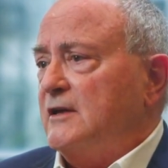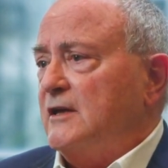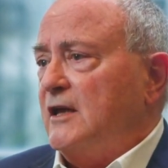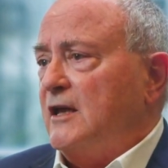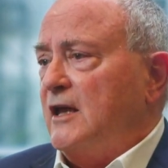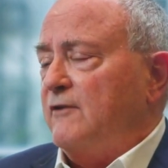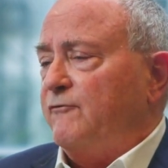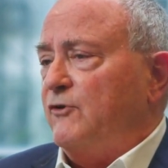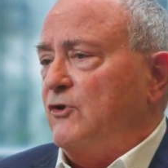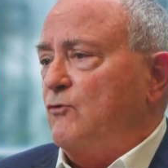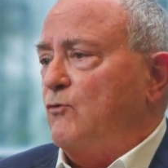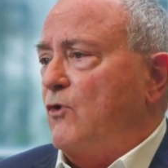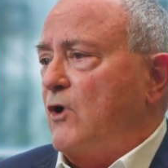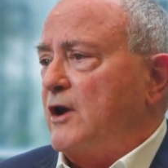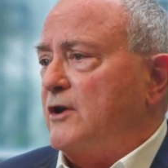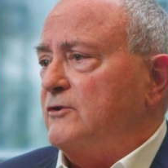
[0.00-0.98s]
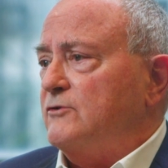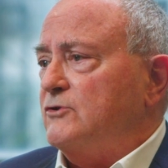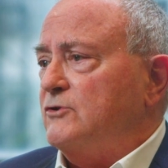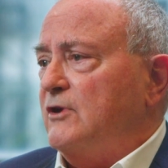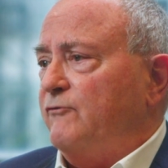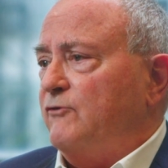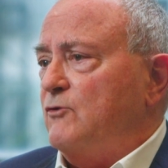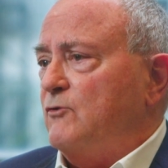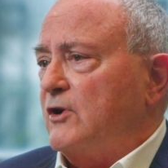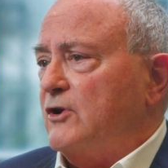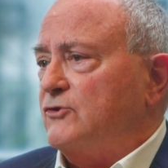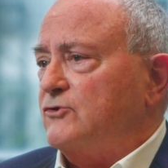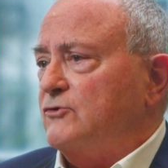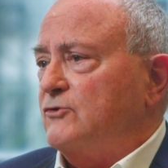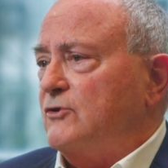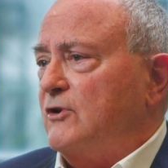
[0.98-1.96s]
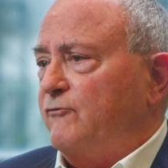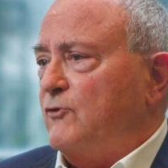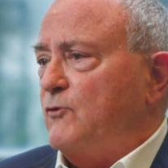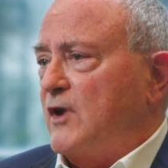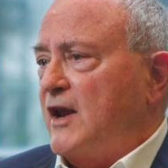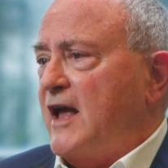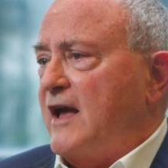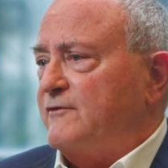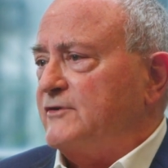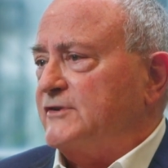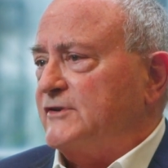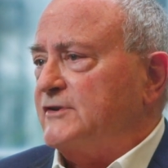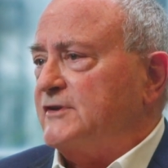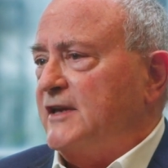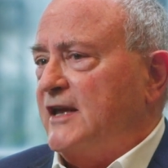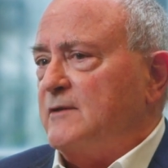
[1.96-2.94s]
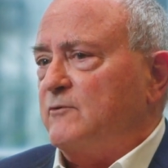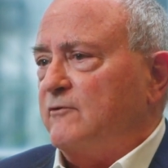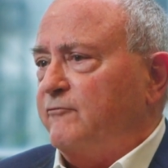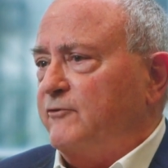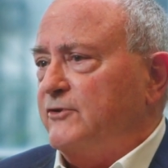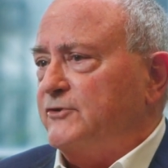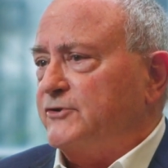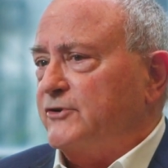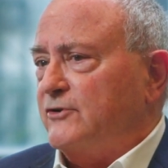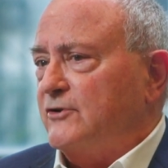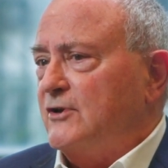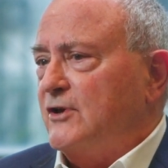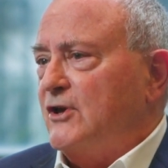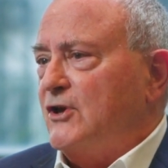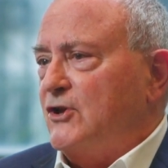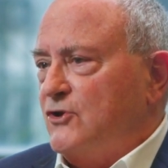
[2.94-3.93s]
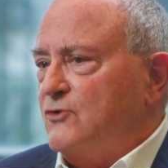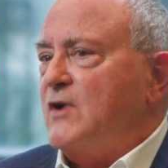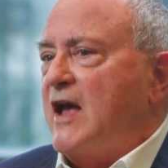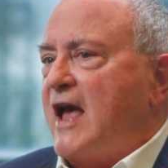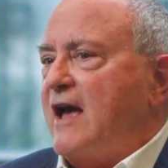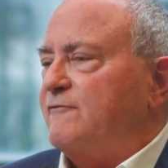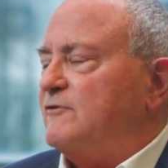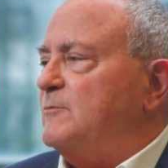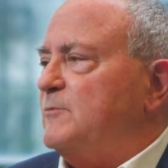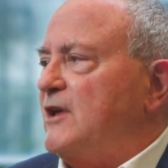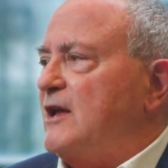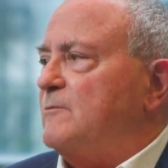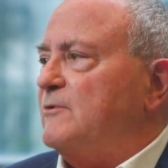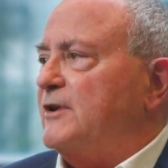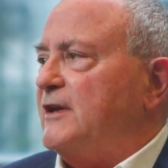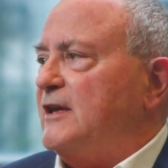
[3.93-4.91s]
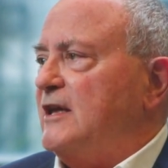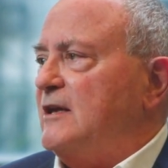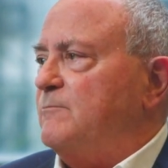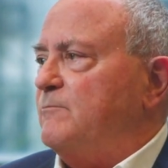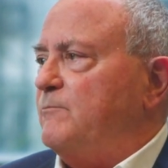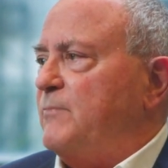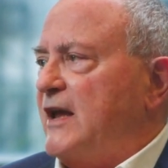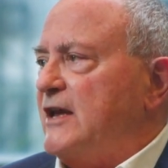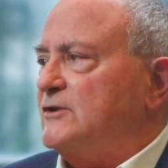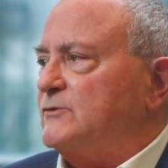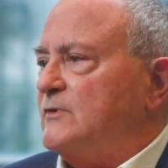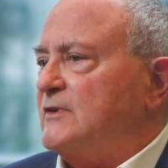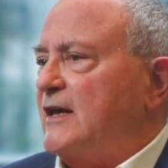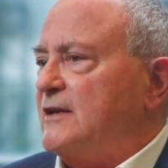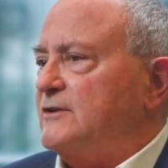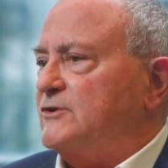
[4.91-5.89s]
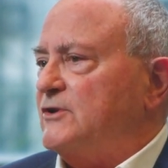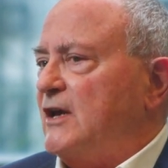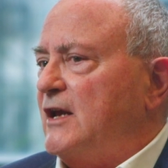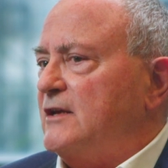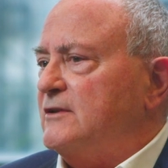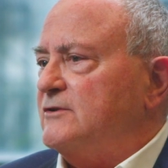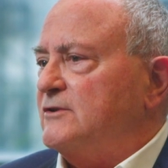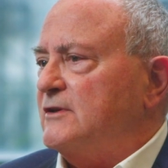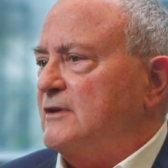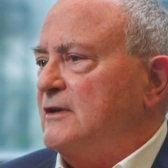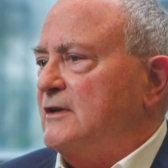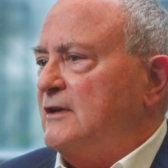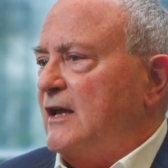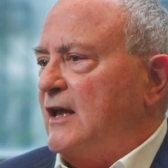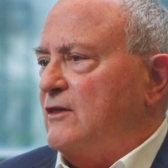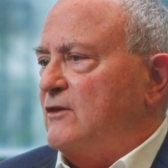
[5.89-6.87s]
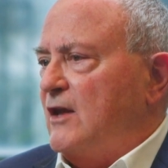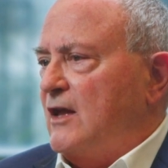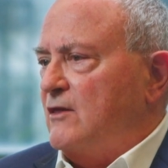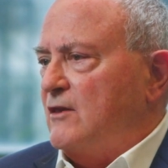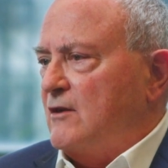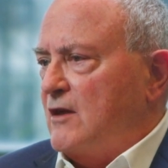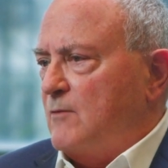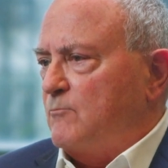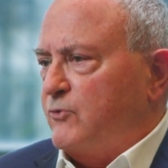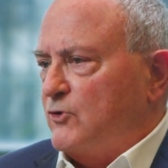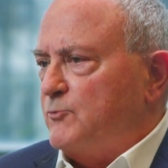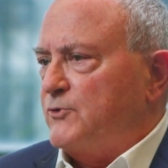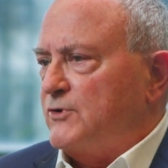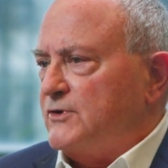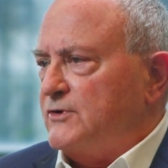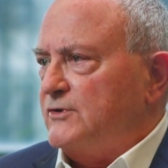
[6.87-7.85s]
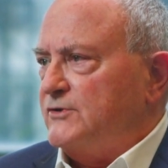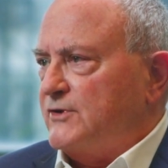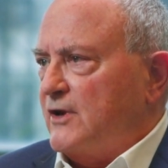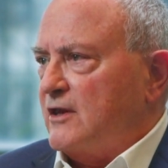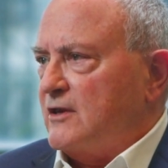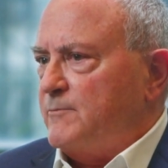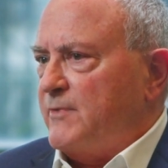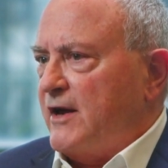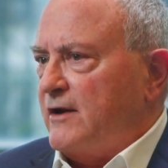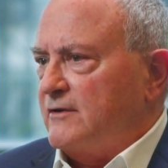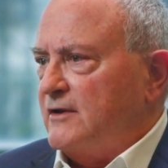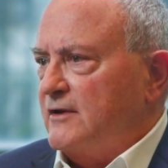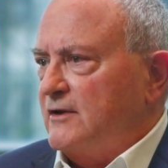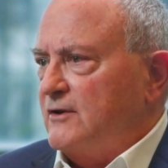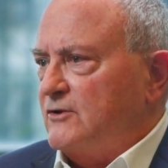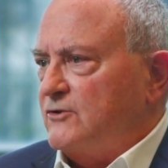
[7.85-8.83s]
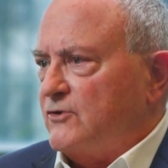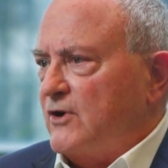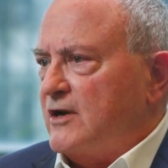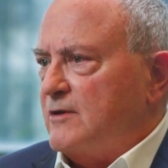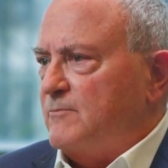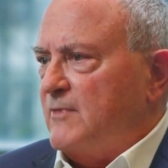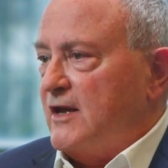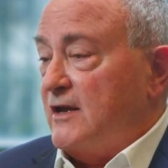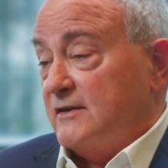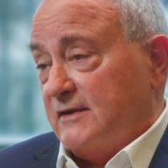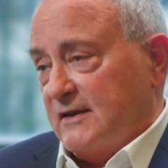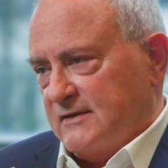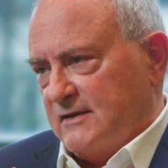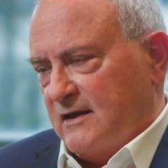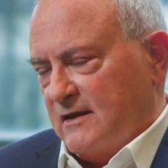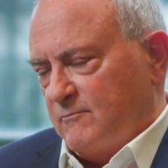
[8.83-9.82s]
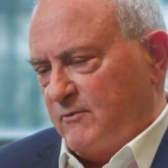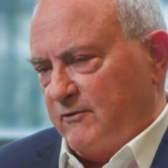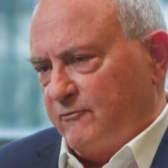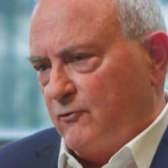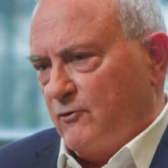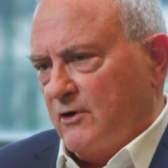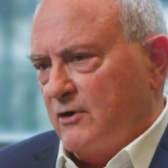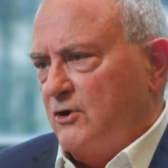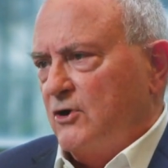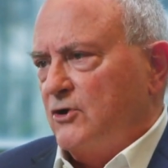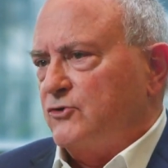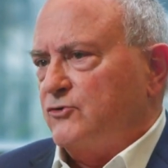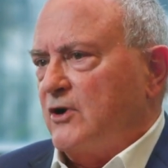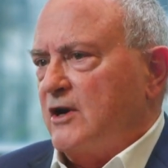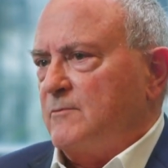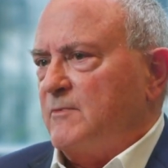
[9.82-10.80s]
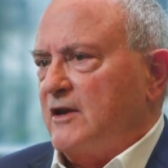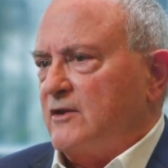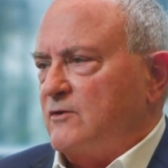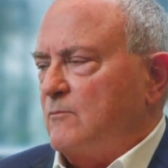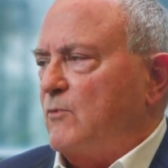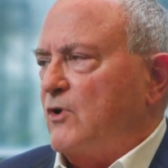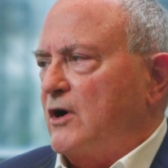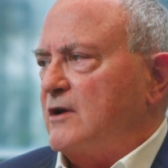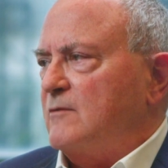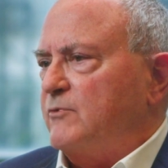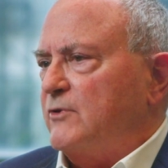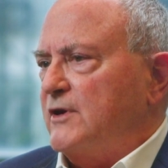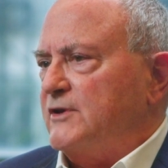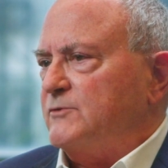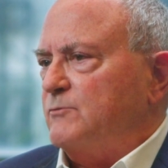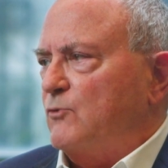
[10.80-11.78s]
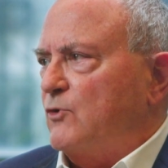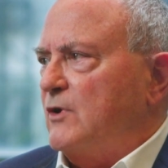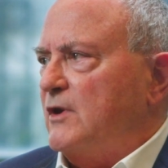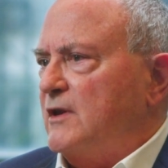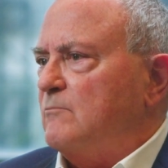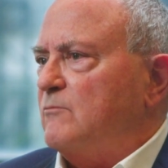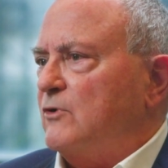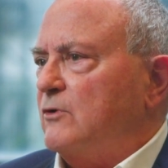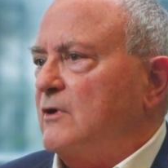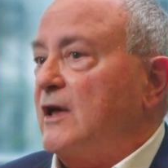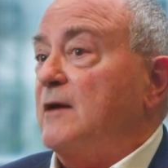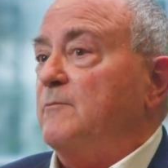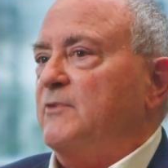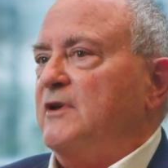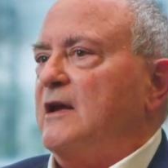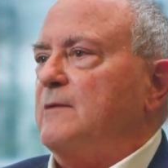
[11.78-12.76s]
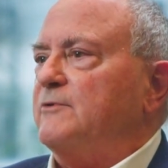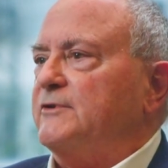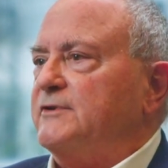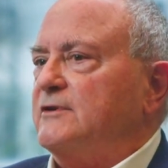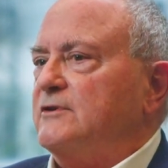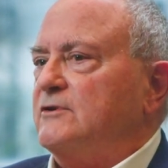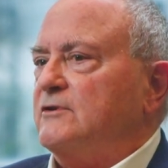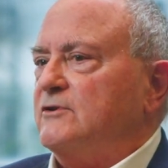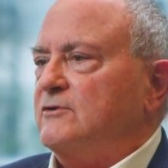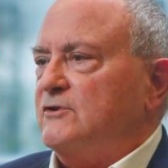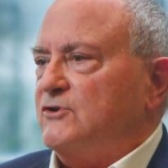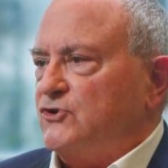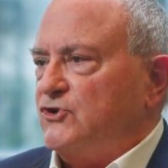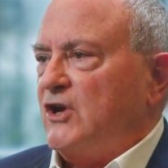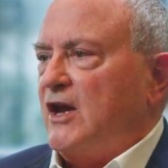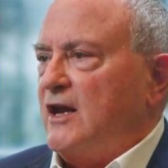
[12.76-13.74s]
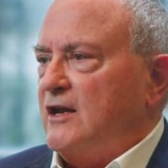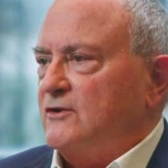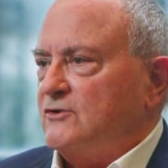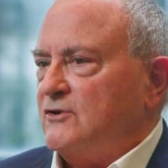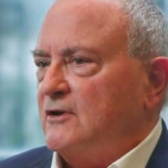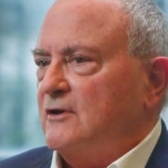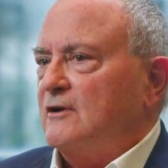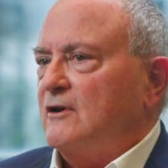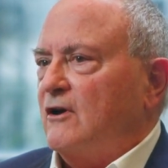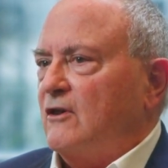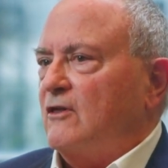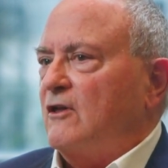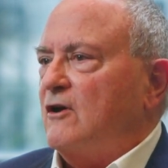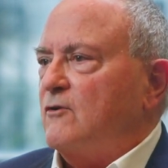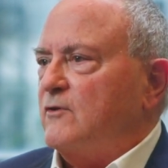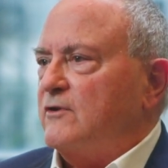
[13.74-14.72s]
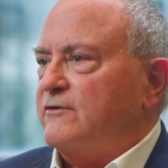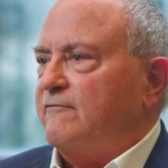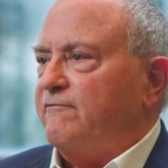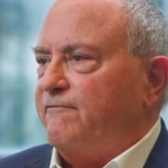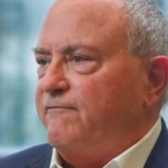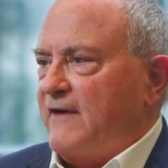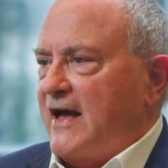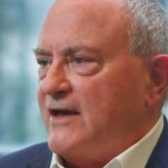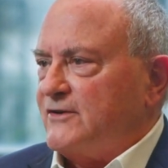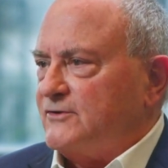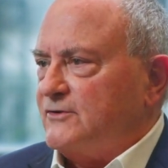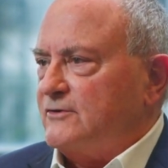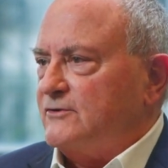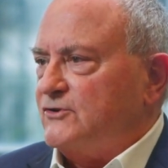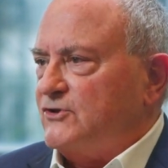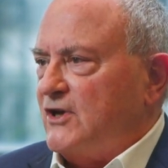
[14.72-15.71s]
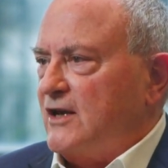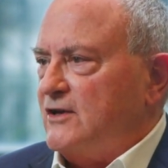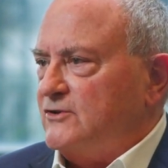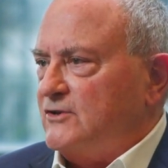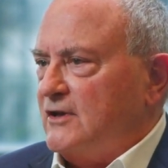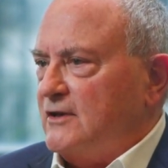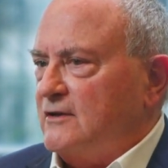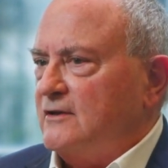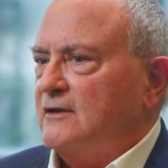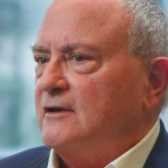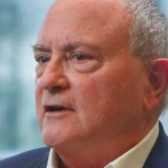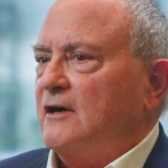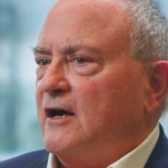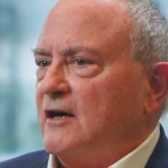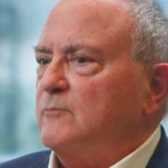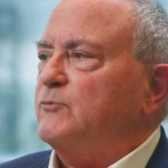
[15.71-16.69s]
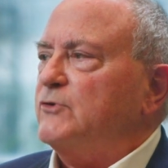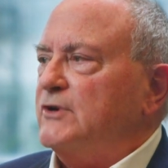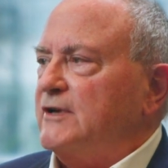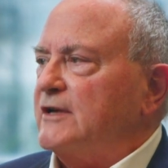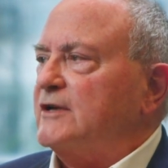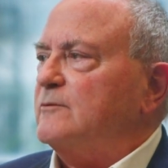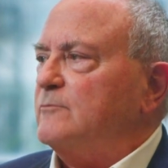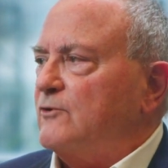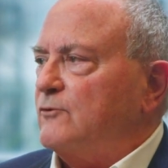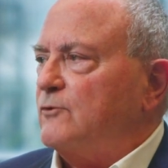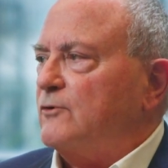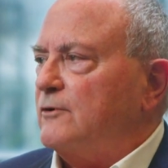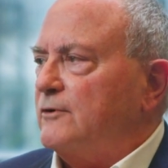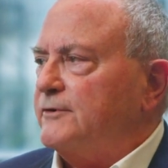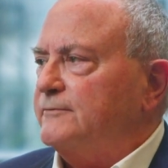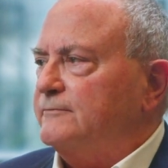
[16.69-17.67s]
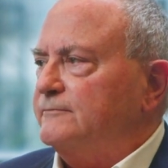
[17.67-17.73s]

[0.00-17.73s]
if you want to have a sustainable future, you have to be able to keep pace with that change. And Blueprint 2 is all about trying to make, as I said before, trying to make the marketplace more nimble and be able to change along with the faster changing, unpredictable world.